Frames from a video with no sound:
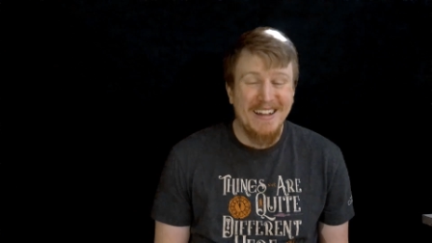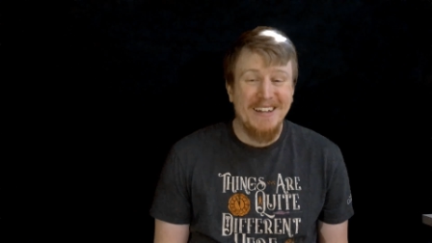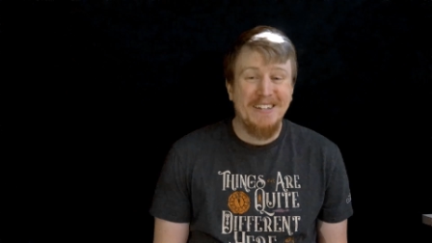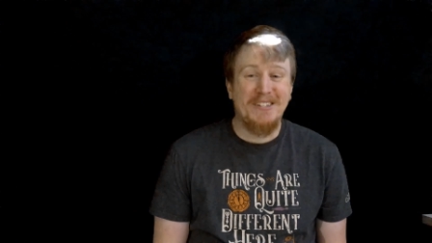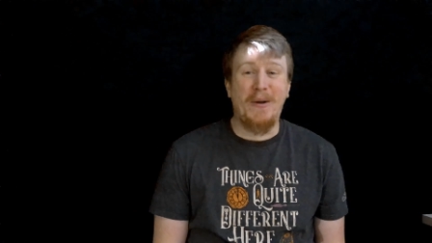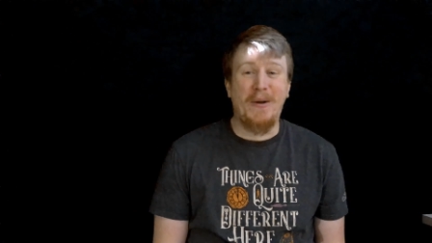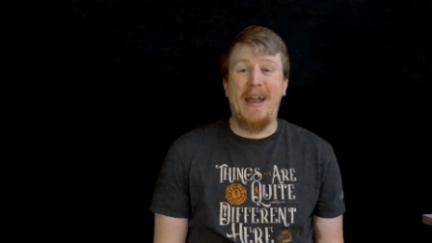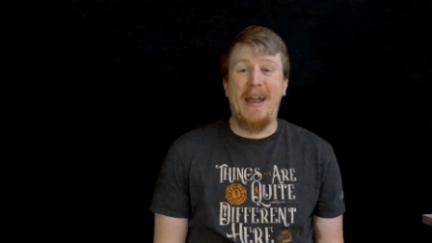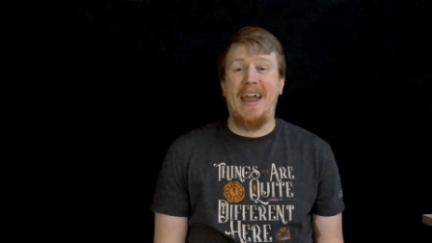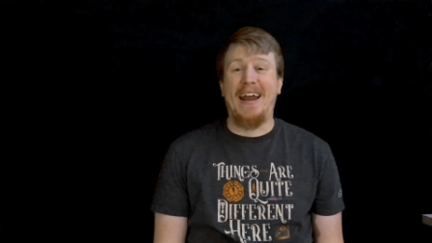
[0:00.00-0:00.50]

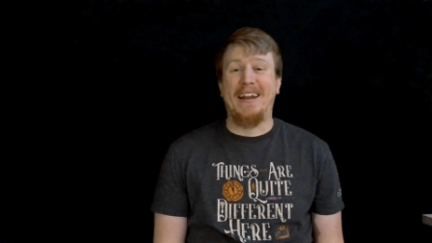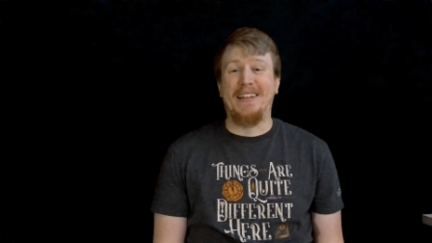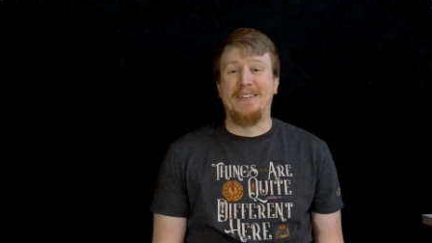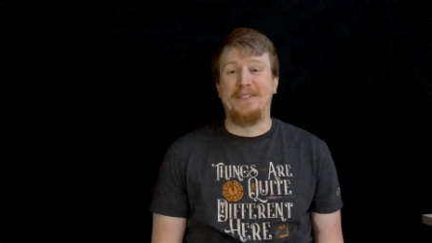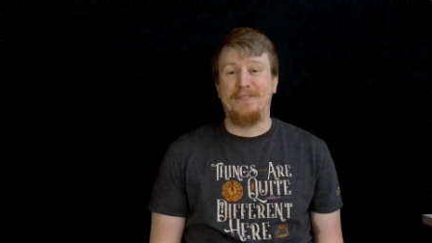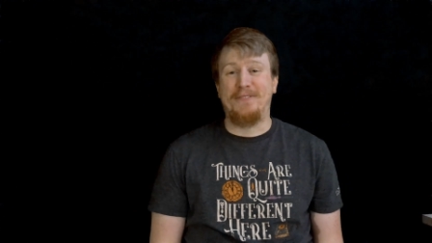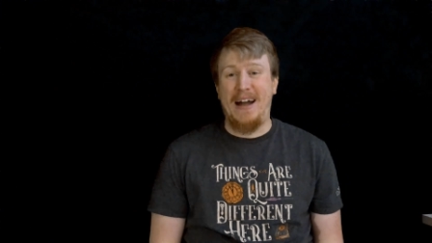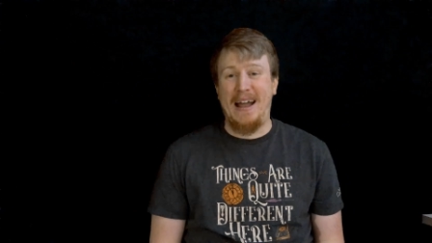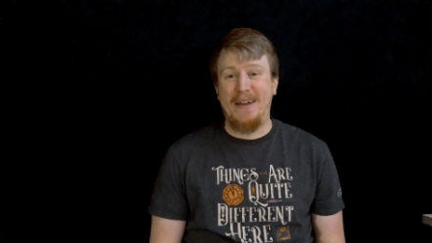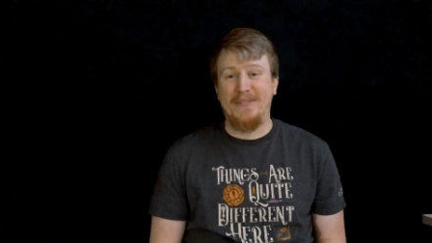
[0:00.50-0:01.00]
so I added a
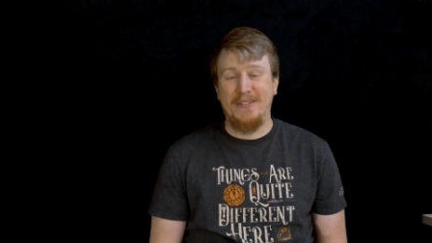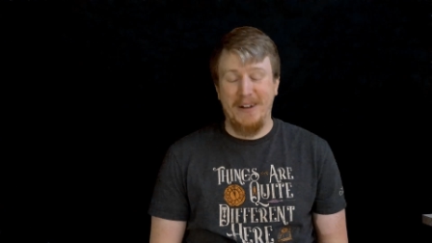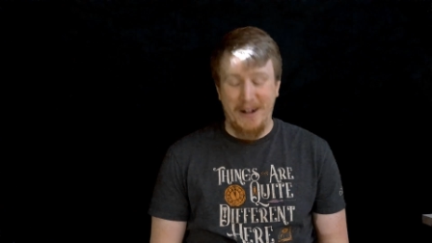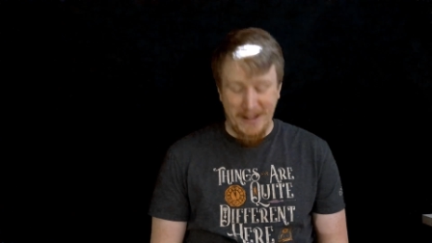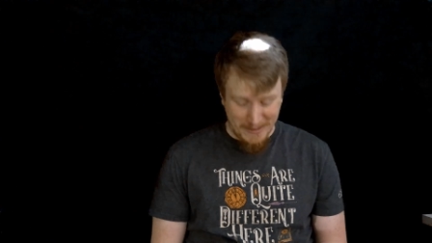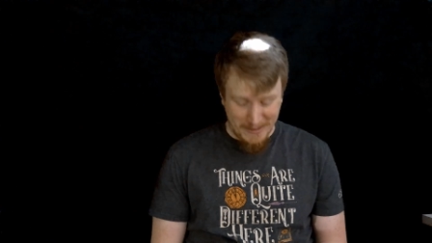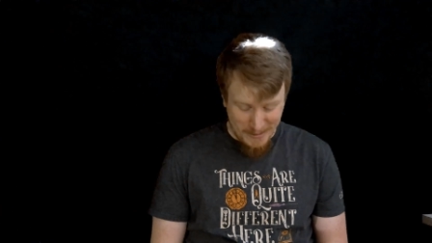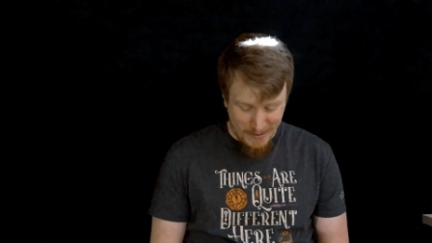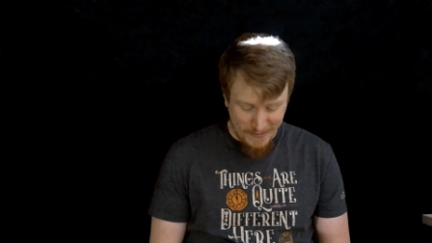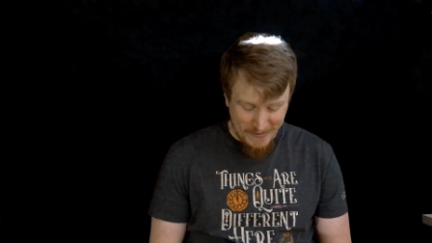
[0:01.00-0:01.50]

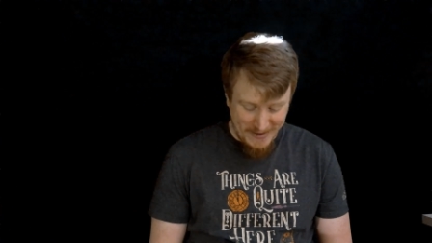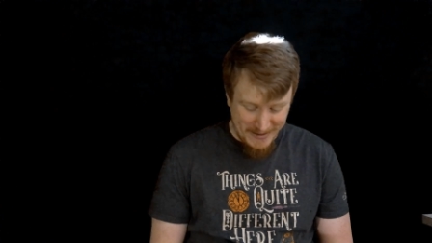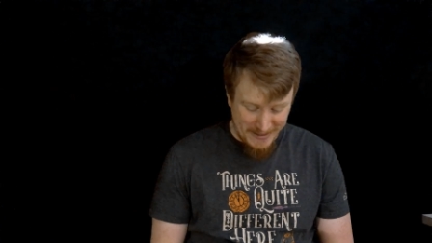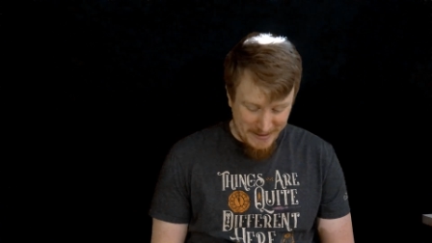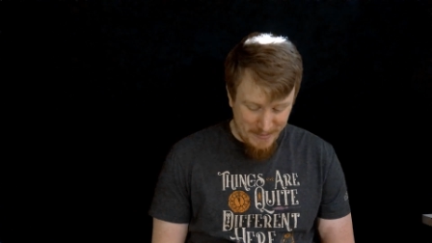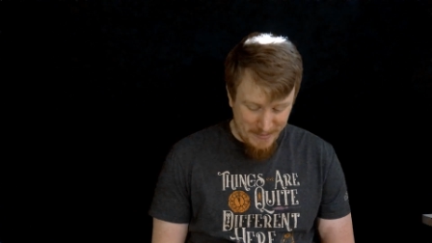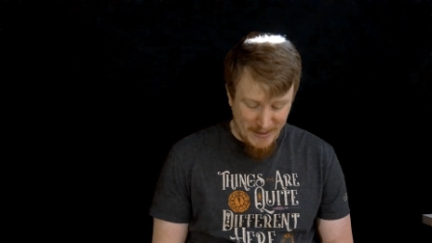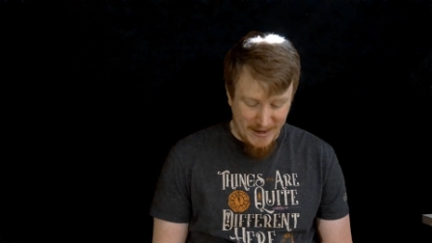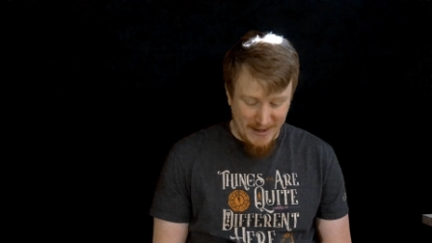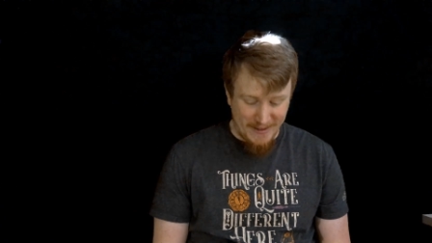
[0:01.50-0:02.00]
$5 movie to
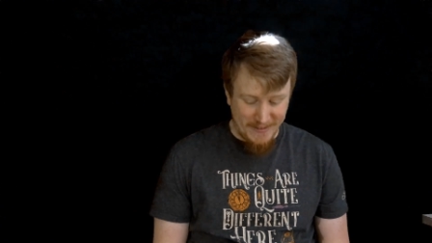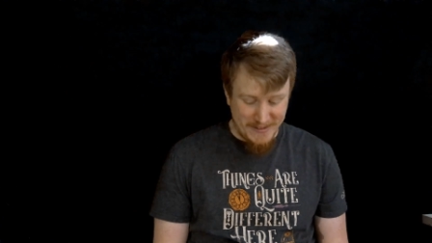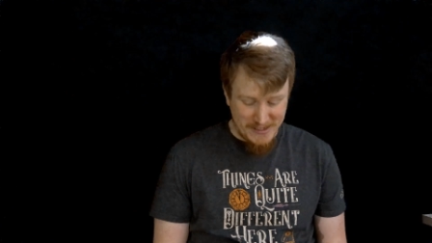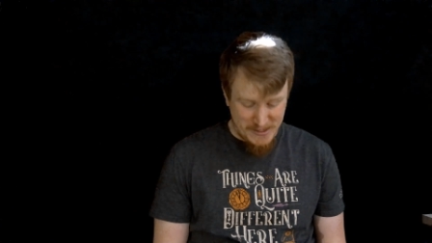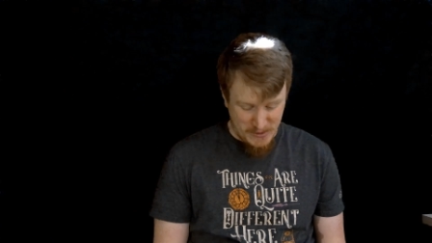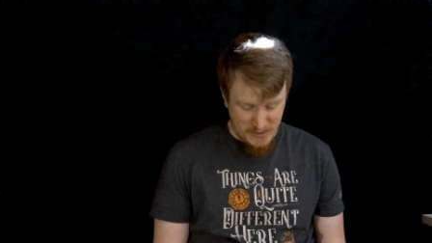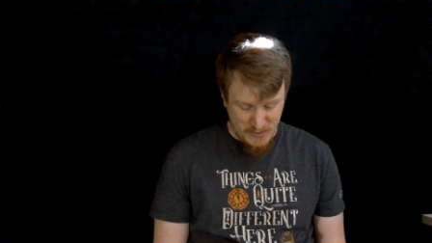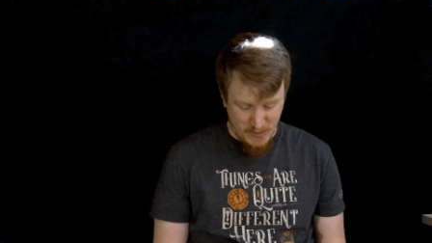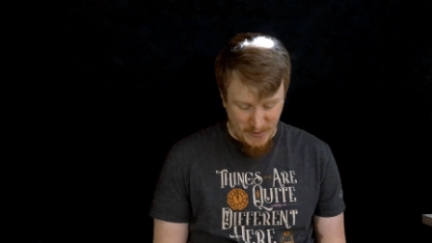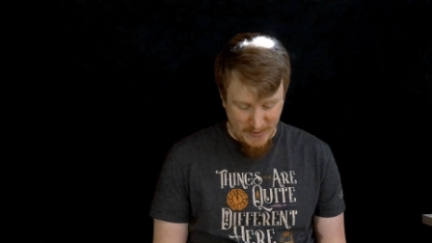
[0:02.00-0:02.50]
the bin, and
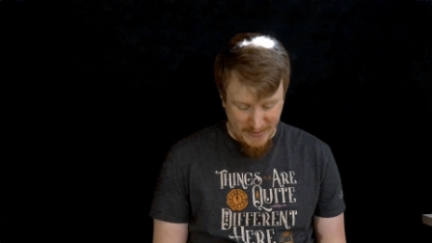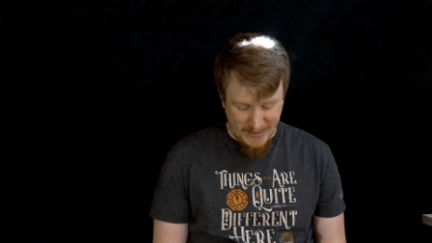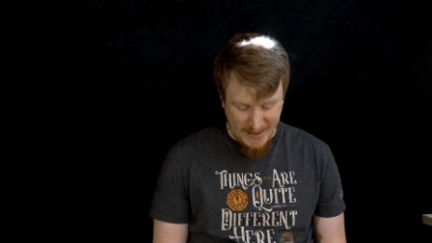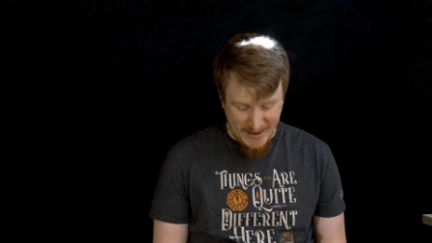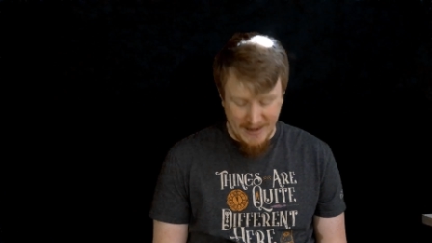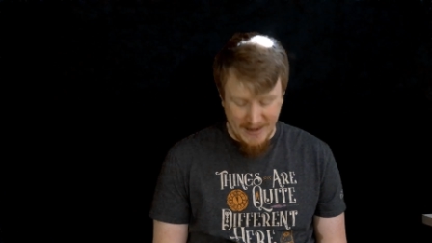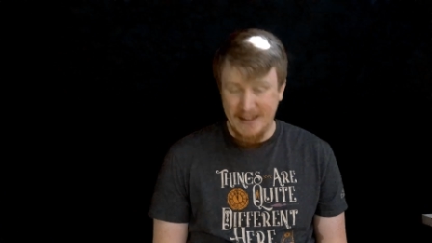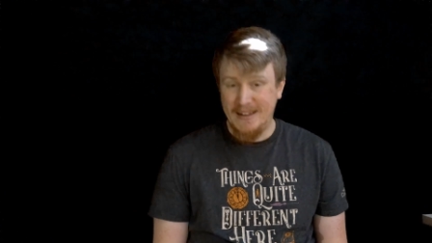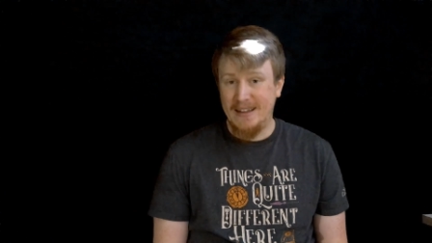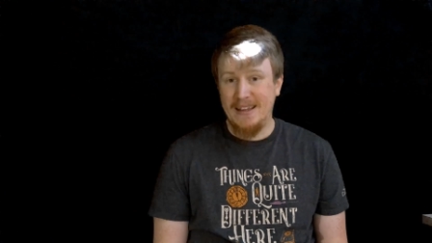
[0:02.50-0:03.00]
this was one that,